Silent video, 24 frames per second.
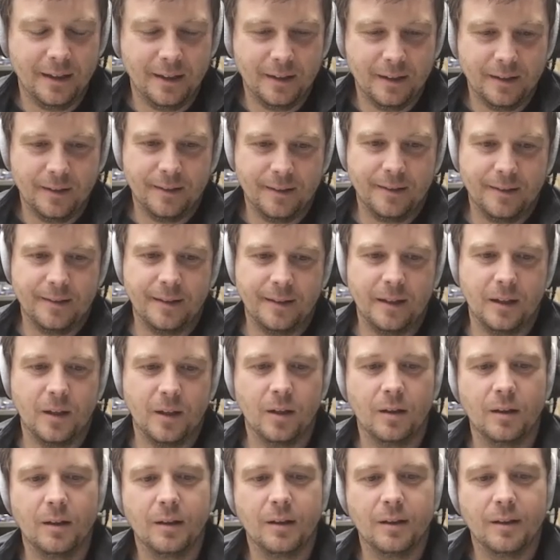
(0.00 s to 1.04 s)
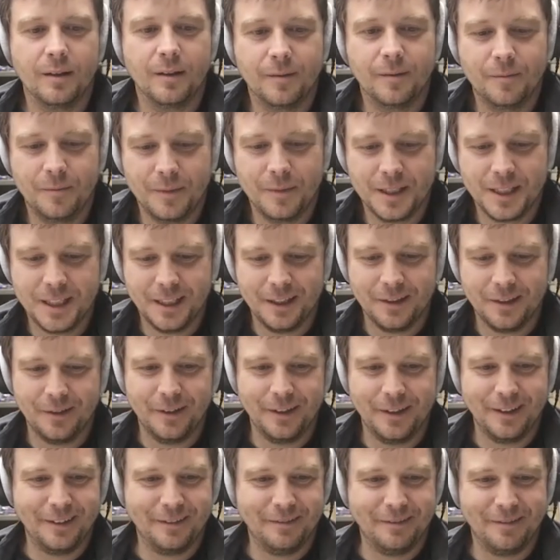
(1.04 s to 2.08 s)
on a single machine
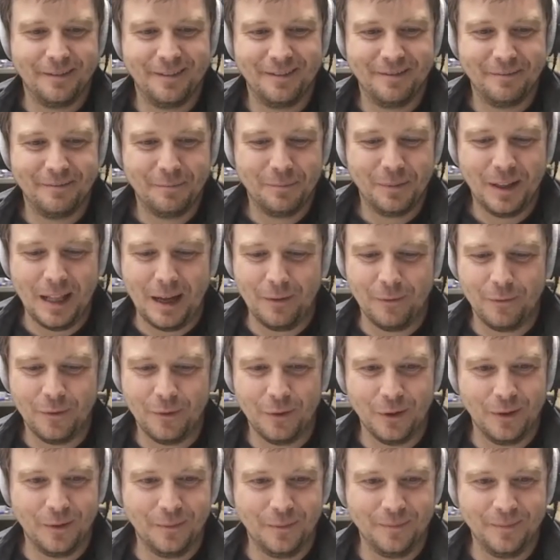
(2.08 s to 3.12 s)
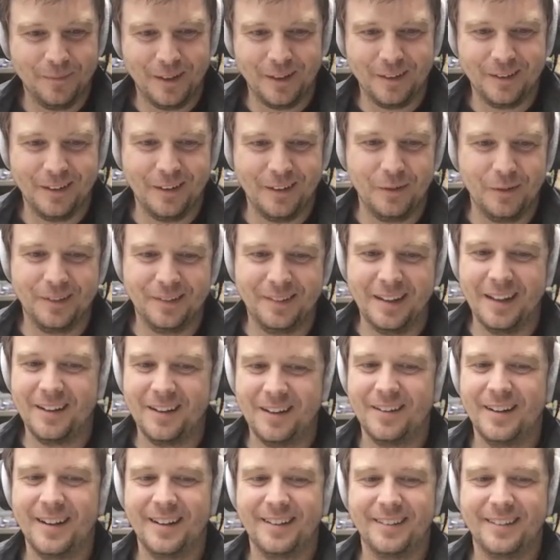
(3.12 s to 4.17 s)
learning platform? Or have you
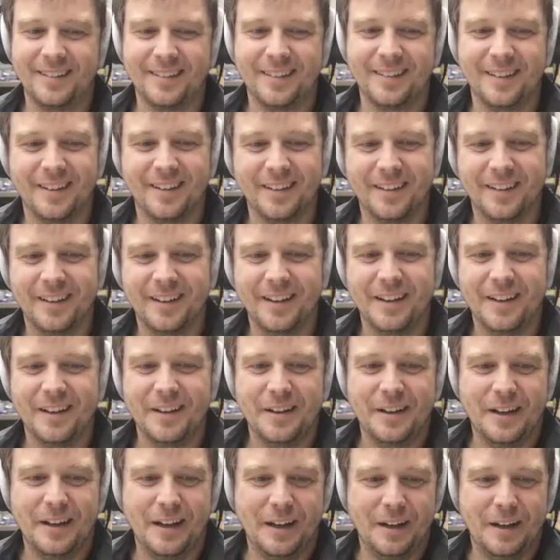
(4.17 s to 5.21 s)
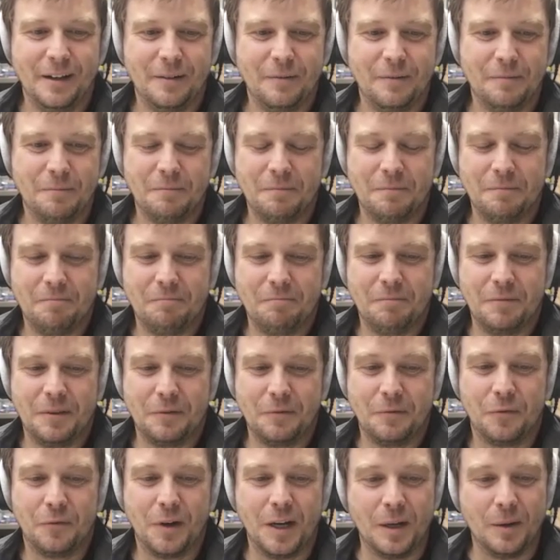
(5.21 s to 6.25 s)
standardized the um,
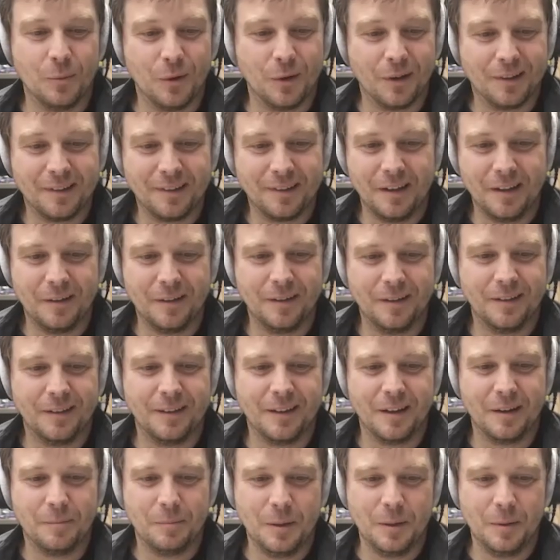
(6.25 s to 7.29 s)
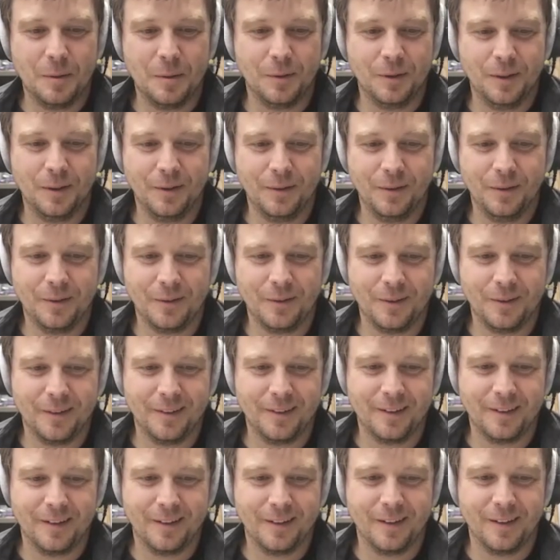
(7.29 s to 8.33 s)
the frameworks that that people use, or
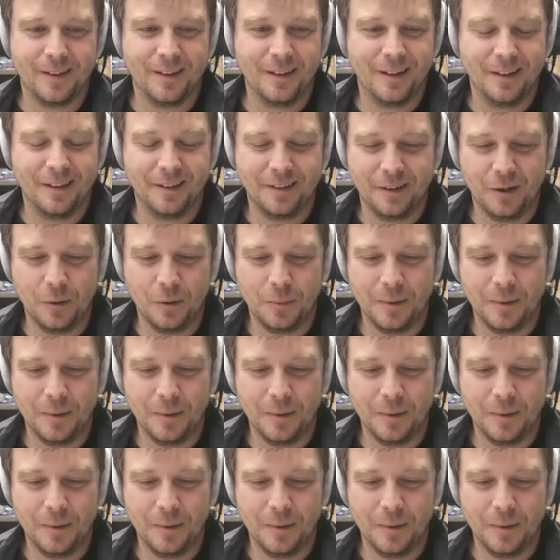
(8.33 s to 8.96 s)
is it is it